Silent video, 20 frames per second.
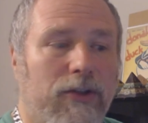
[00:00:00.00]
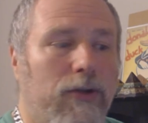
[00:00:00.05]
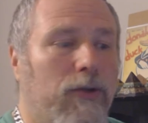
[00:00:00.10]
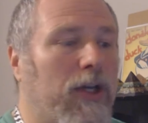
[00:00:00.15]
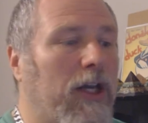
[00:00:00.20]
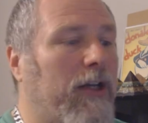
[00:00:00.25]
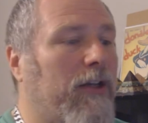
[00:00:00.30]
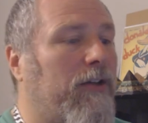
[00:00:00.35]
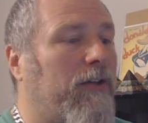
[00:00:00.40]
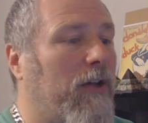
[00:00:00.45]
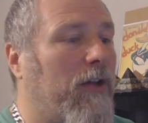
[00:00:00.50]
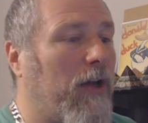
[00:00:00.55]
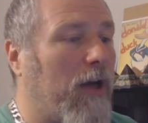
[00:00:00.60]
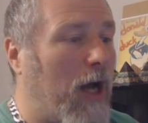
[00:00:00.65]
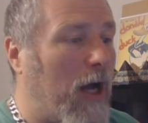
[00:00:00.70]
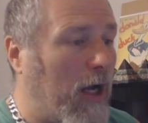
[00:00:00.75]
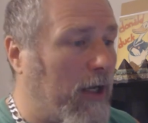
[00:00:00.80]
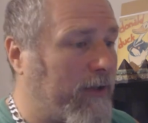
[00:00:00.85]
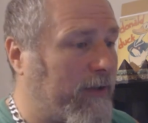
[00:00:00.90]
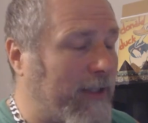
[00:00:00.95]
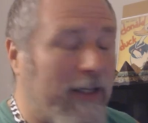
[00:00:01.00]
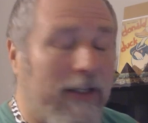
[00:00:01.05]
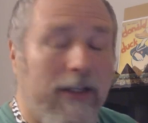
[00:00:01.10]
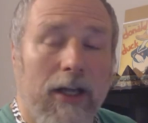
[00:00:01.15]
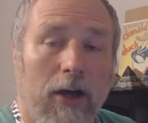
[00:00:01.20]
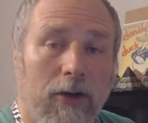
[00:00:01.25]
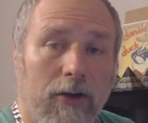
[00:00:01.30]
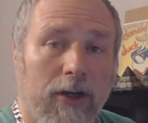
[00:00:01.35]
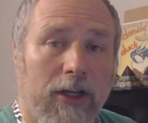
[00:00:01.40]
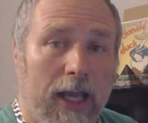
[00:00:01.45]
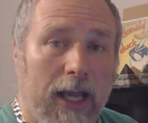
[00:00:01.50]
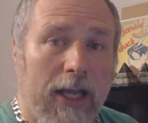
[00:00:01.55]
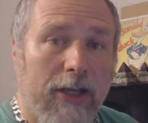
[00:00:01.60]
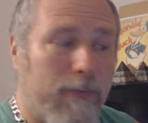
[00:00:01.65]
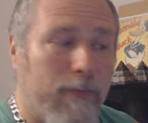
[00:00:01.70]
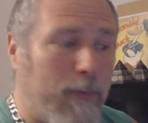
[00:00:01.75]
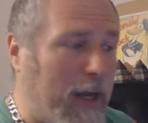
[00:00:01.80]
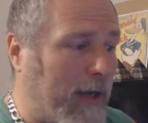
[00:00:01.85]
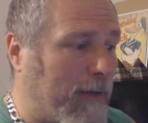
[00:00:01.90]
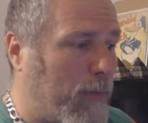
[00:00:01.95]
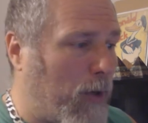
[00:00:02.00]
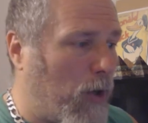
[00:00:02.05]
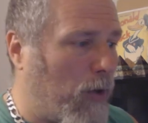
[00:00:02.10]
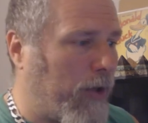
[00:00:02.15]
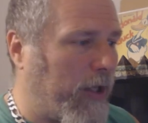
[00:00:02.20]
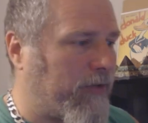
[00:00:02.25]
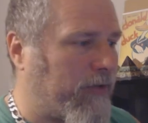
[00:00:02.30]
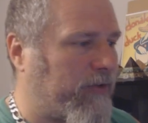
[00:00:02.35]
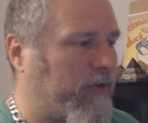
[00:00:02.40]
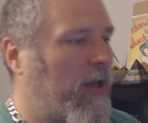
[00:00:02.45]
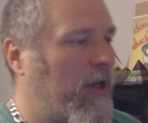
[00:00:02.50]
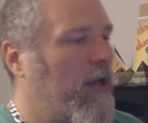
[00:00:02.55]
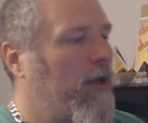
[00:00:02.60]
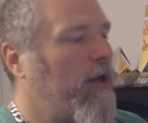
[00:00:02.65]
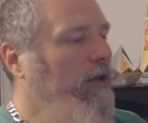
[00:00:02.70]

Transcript: you get a, a ten dollar cashback bonus.